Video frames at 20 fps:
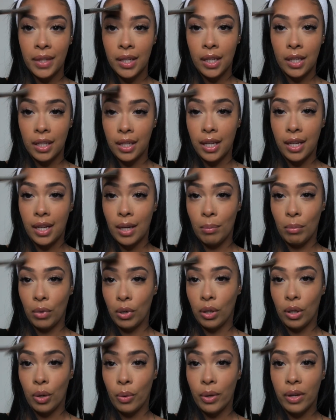like I'm
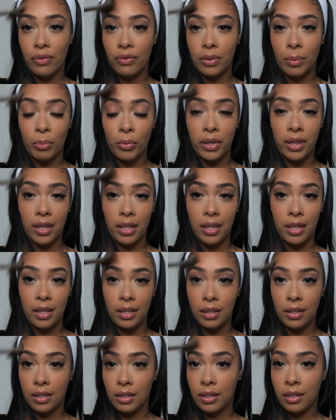glowing from
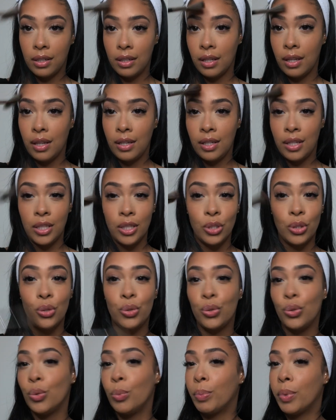within,
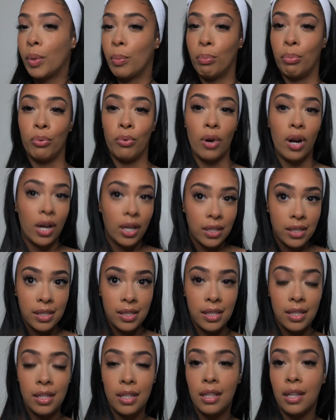super
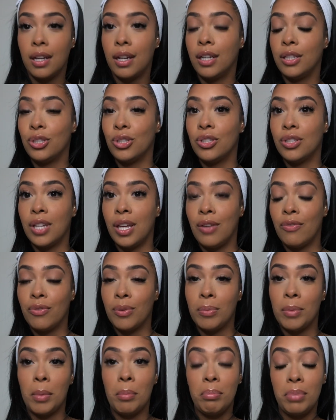bronzy, like I just came from
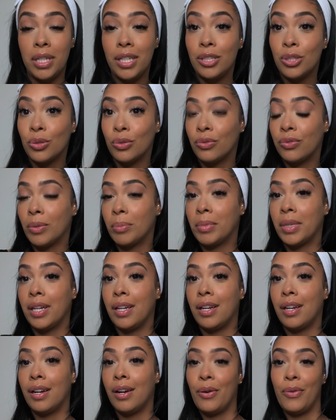the beach or from
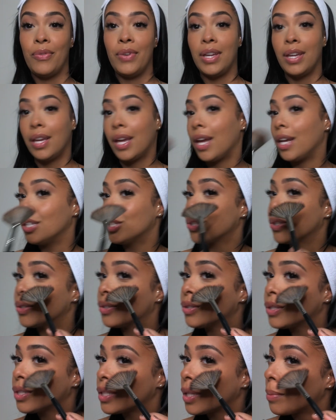like a vacation or
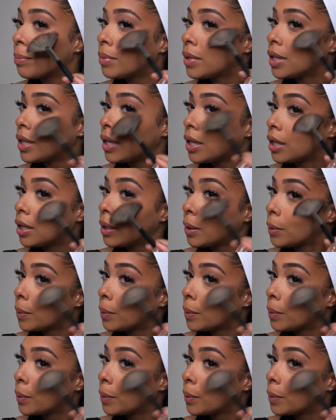something.